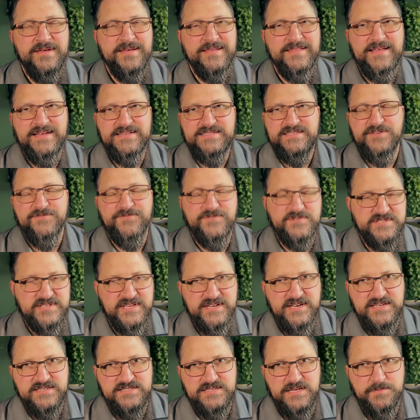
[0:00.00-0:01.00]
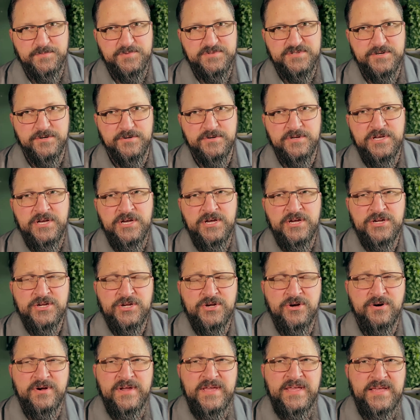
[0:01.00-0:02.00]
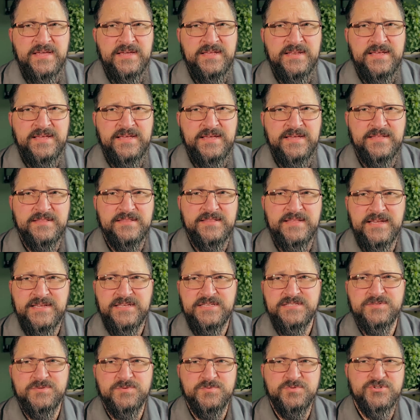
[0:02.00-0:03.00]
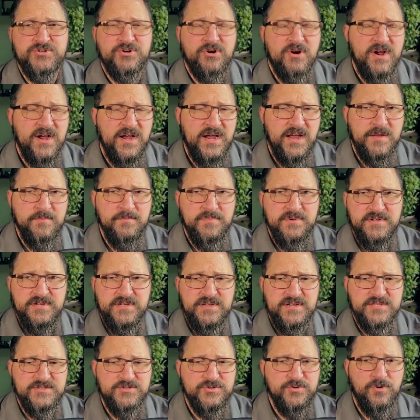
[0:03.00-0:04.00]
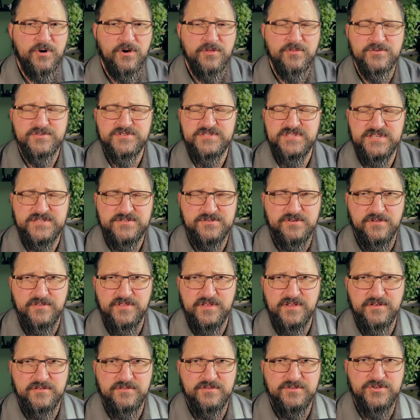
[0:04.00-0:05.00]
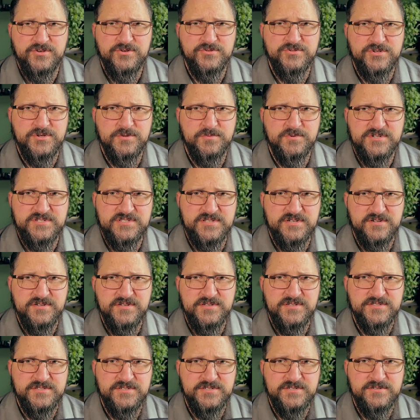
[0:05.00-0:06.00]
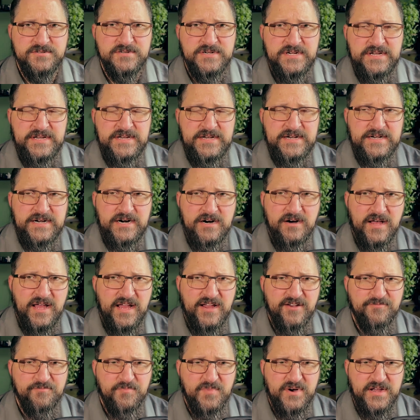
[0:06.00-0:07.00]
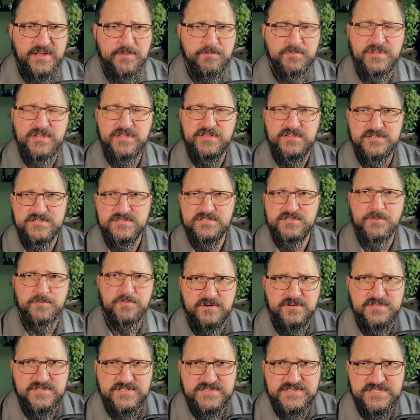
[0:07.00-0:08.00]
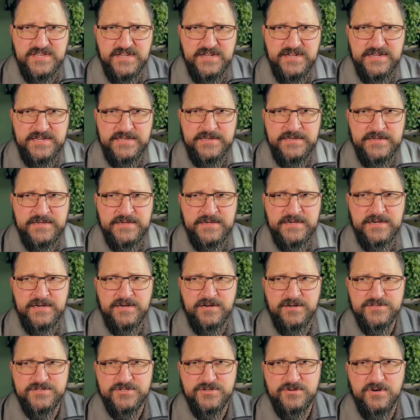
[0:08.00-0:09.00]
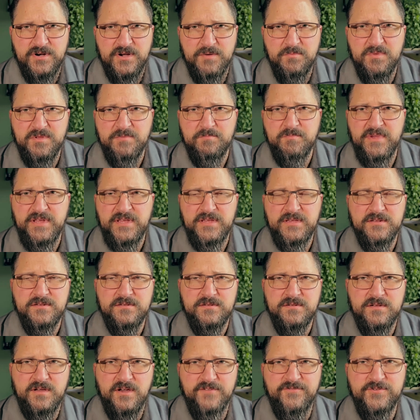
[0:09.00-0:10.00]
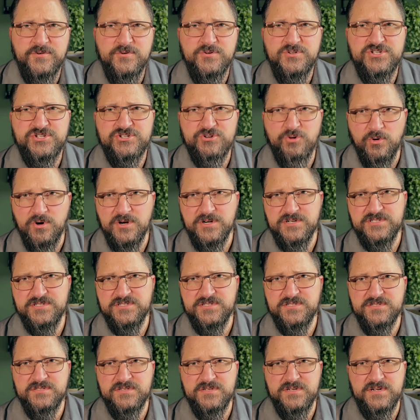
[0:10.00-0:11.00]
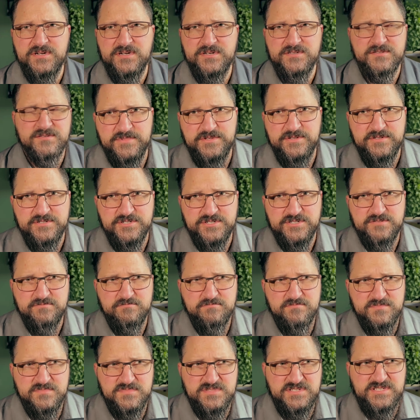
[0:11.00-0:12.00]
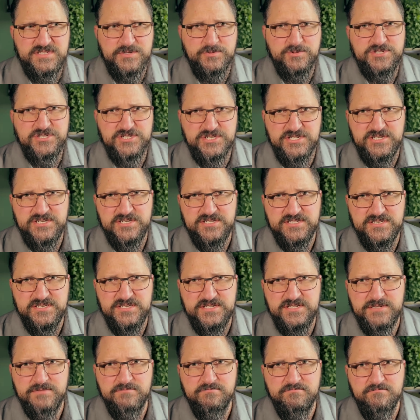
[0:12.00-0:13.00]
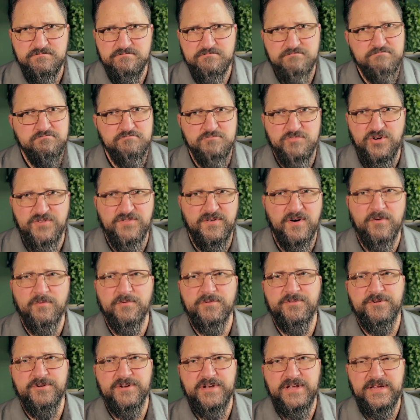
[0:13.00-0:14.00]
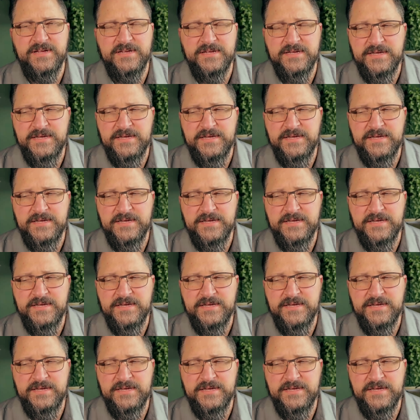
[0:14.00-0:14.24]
That's it for today's episode. Go ahead and like and subscribe. Do all those things all the other YouTubers tell you to. I'll have my playlist up on the side. Also, I've been making a few shorts. You can just see what you need to see, move on with your day.